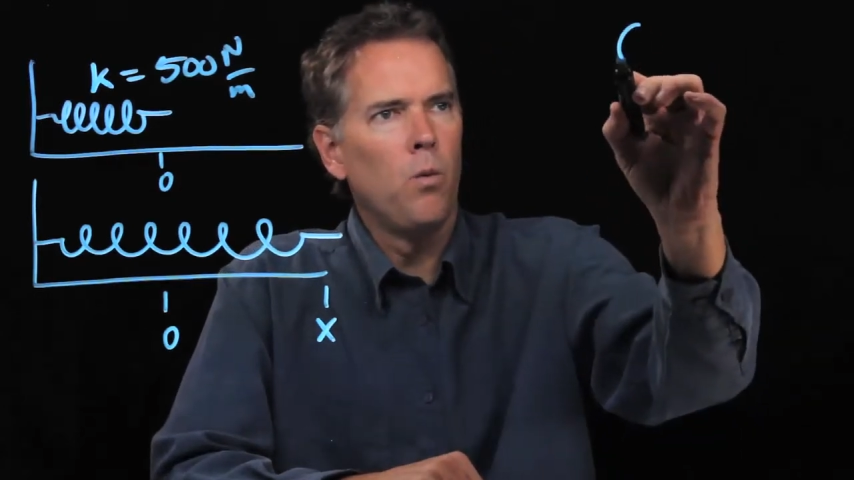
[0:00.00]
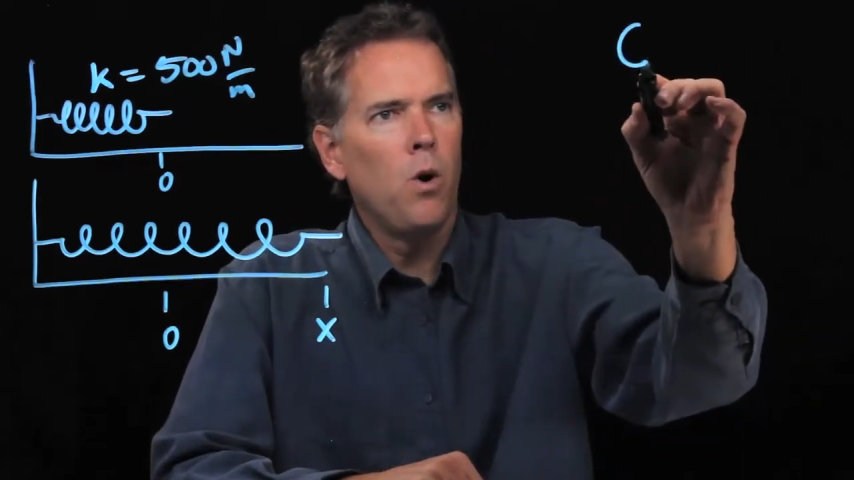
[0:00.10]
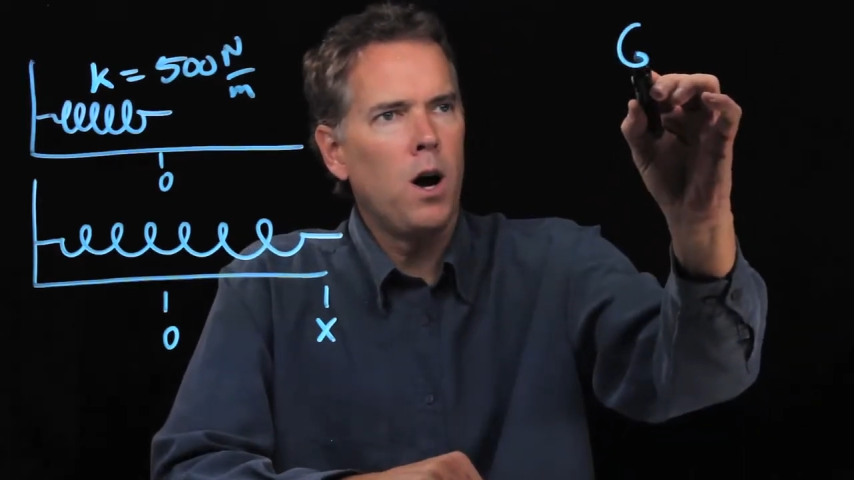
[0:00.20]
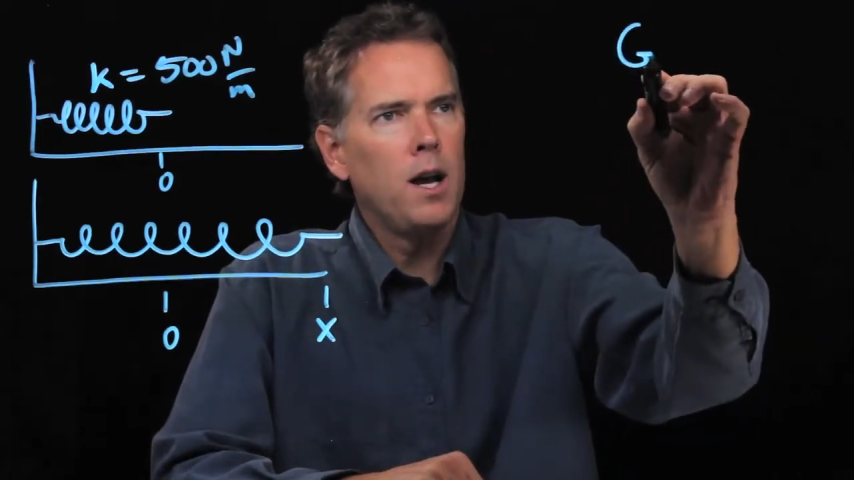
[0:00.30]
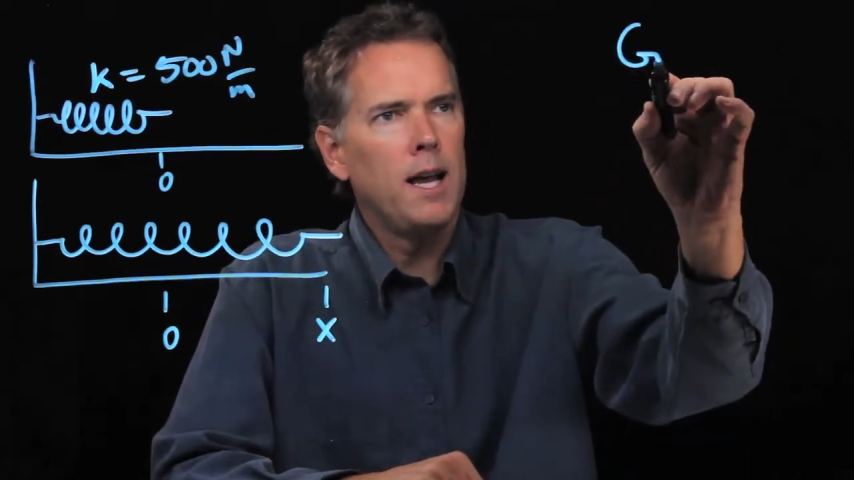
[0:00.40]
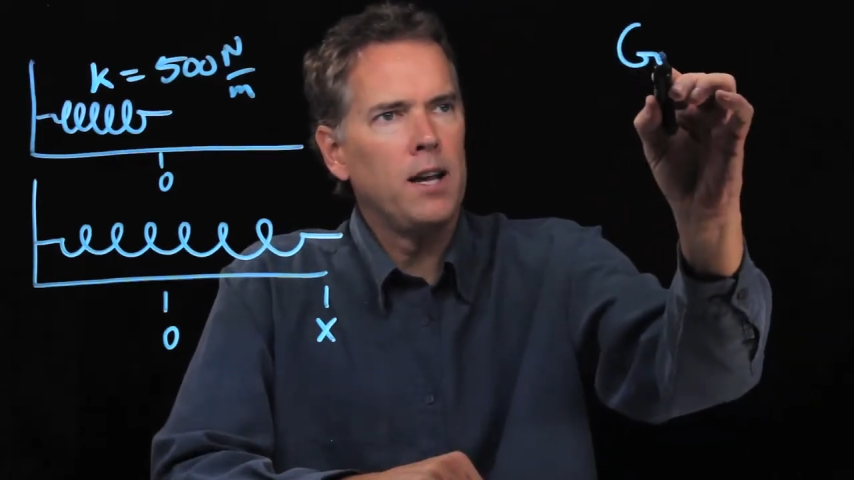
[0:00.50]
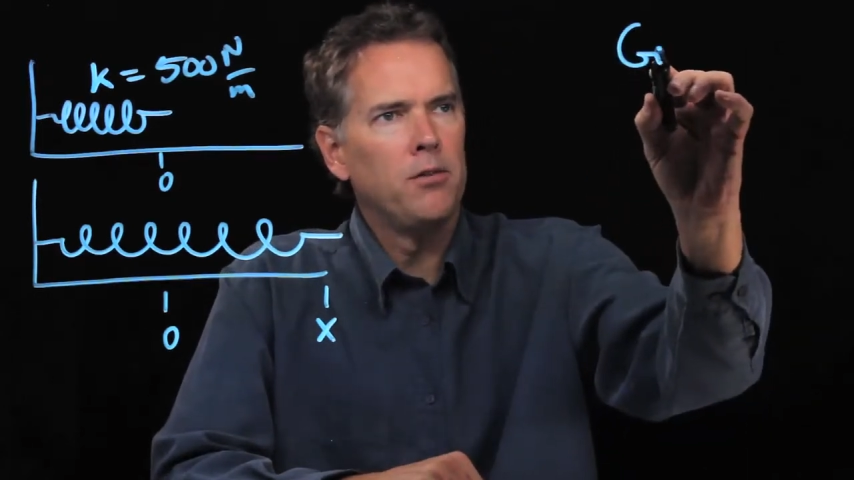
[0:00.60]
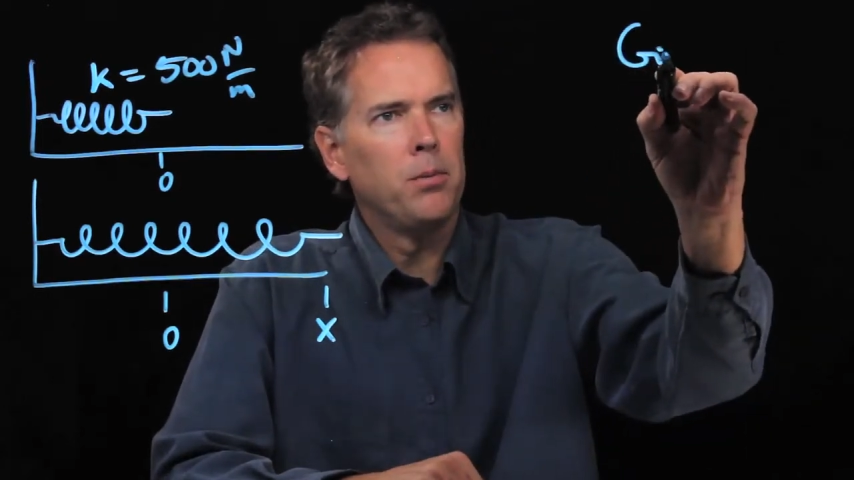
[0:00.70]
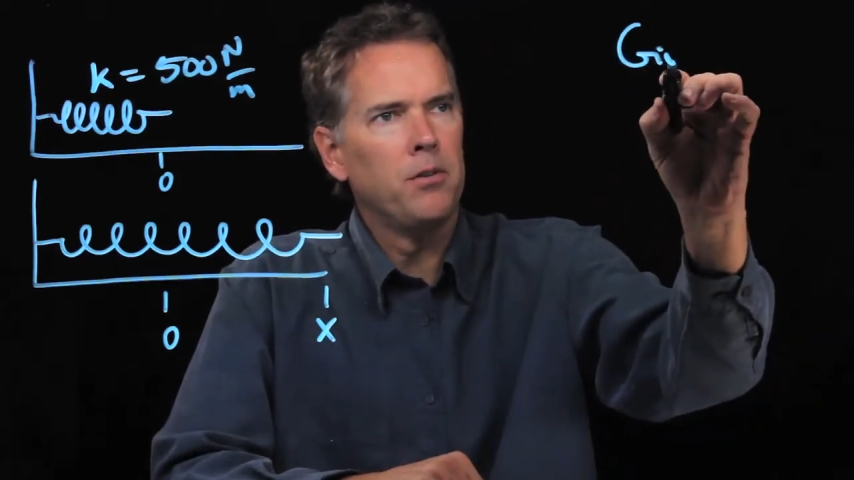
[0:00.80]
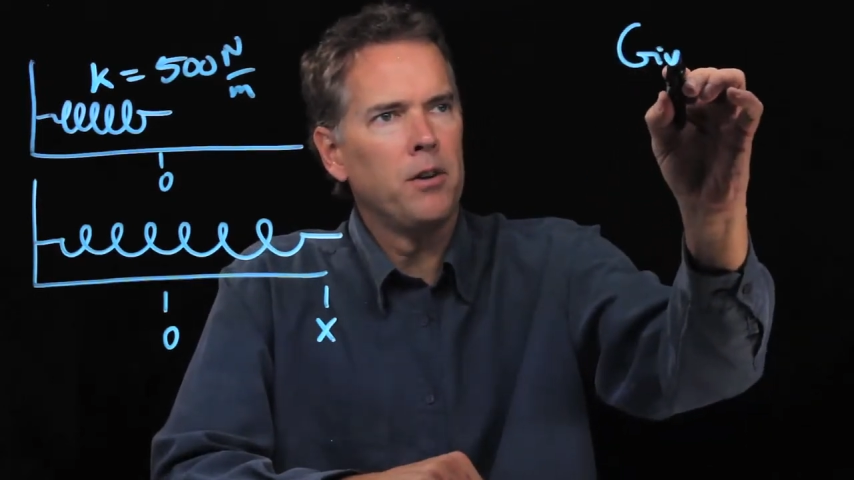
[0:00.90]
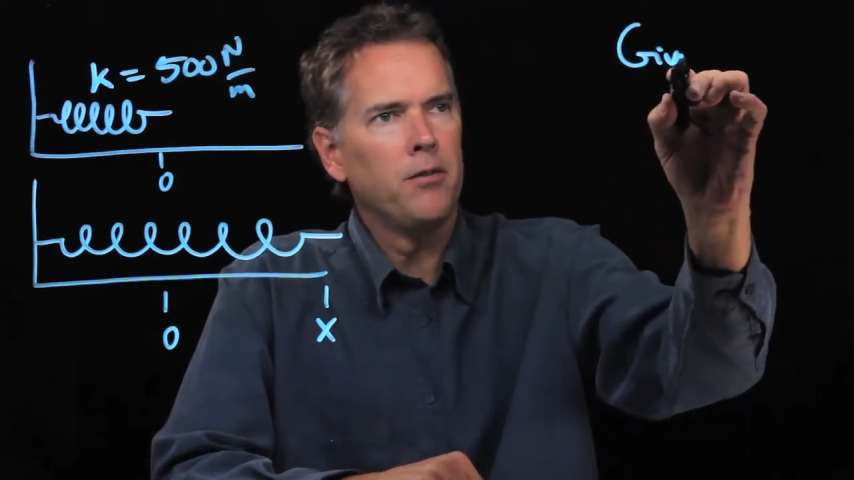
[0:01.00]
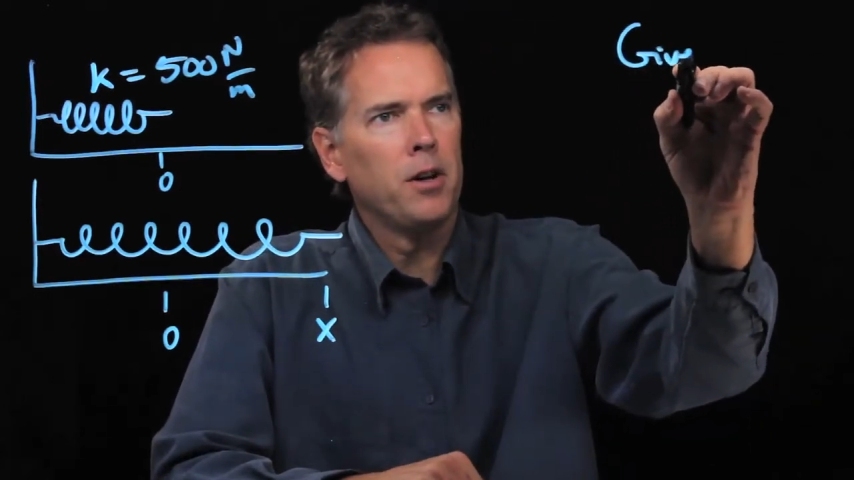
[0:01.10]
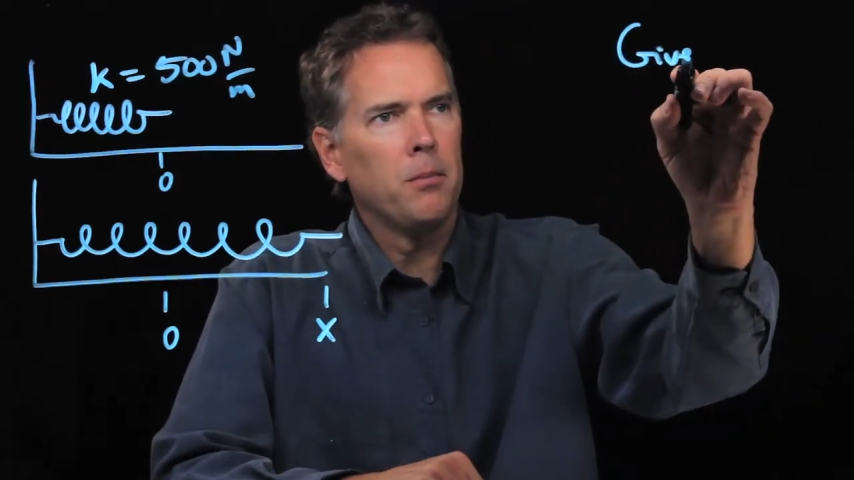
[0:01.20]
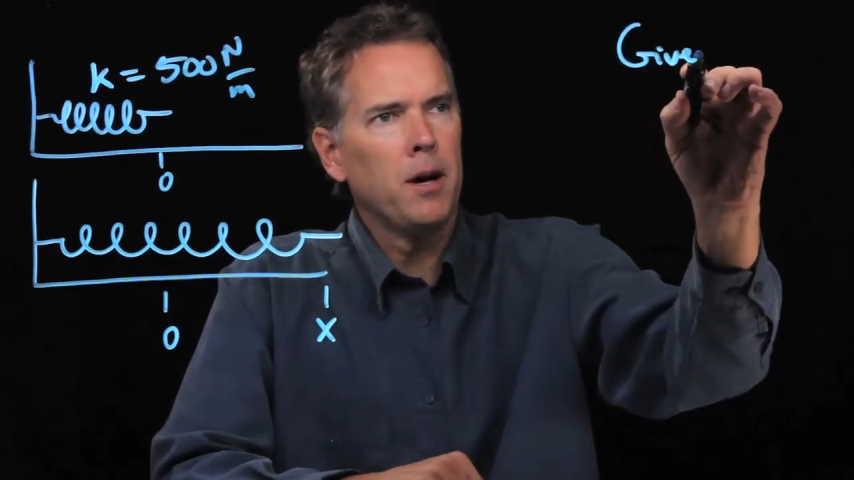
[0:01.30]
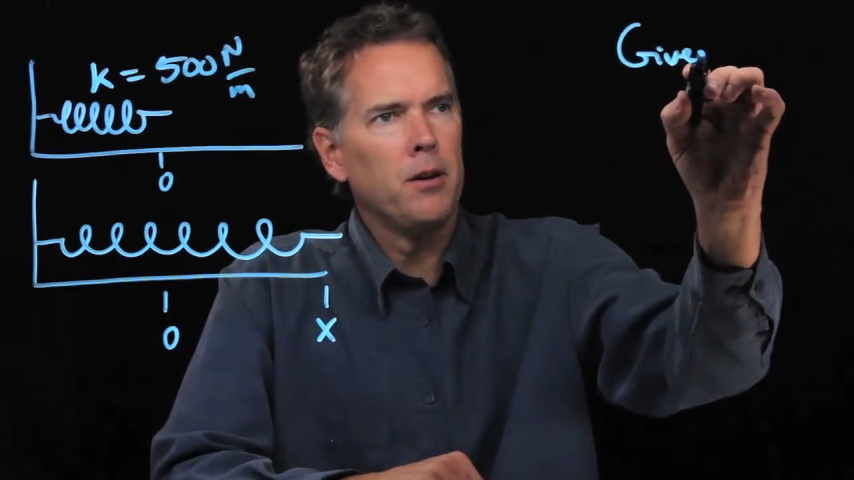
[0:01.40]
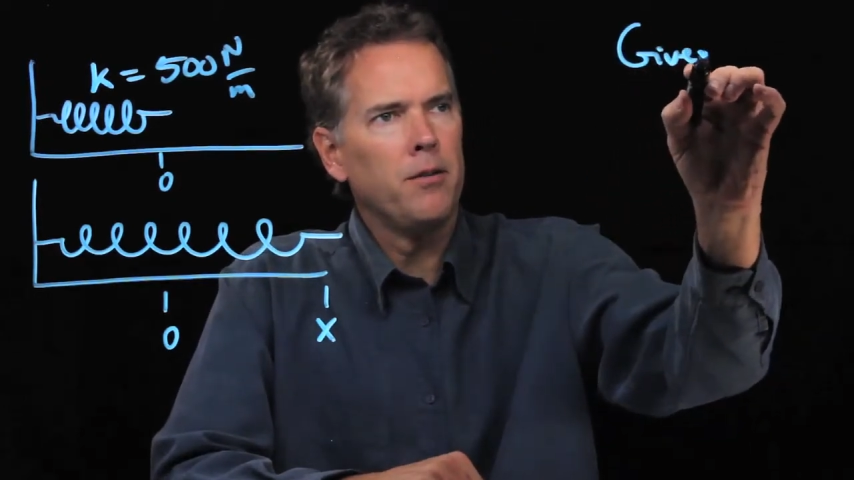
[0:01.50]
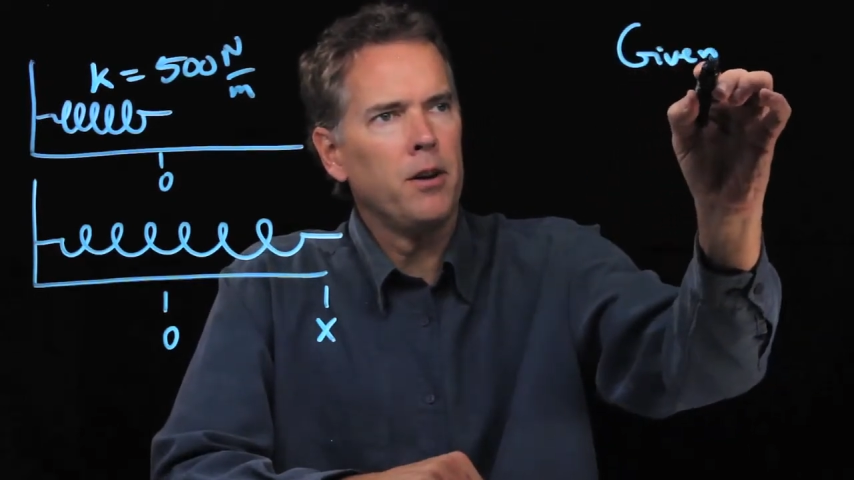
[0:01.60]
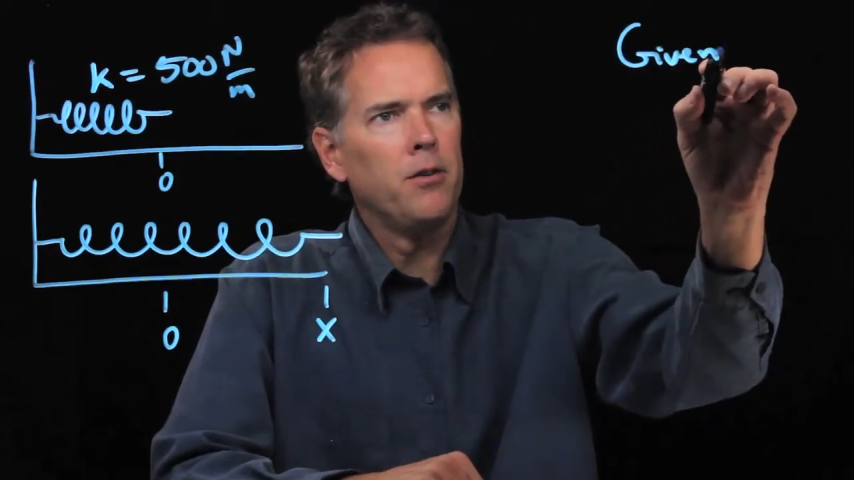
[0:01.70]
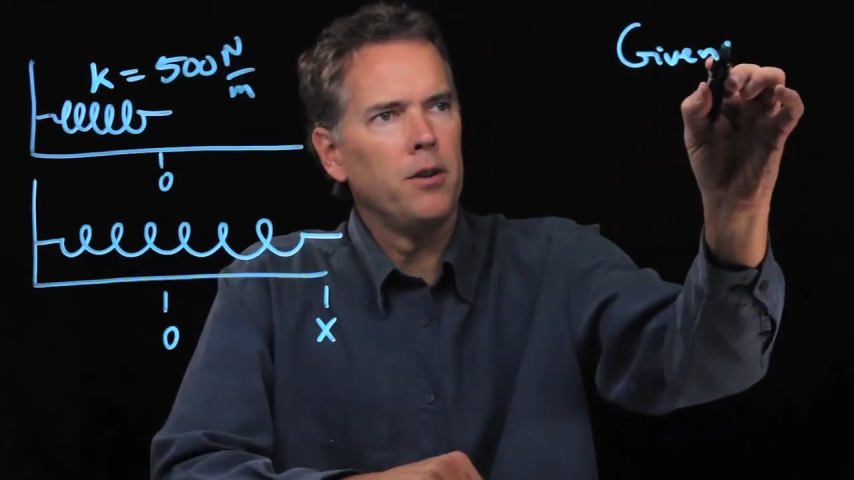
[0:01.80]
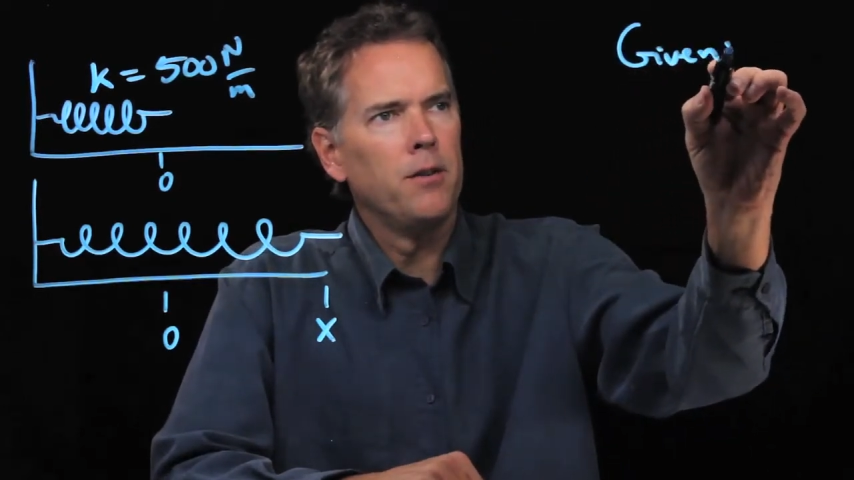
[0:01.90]
want a specific amount of
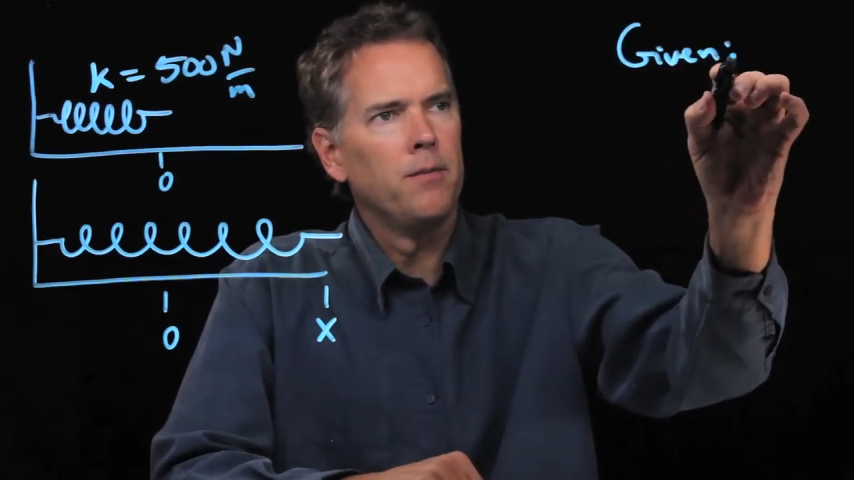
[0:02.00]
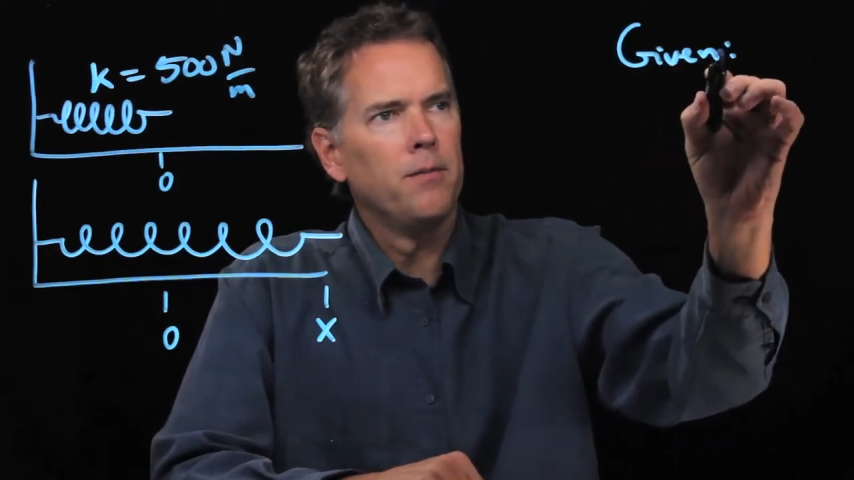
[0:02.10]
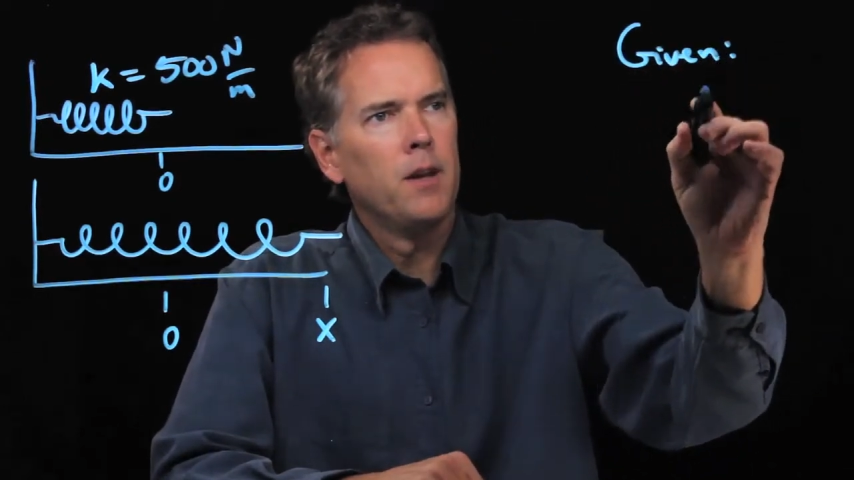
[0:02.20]
energy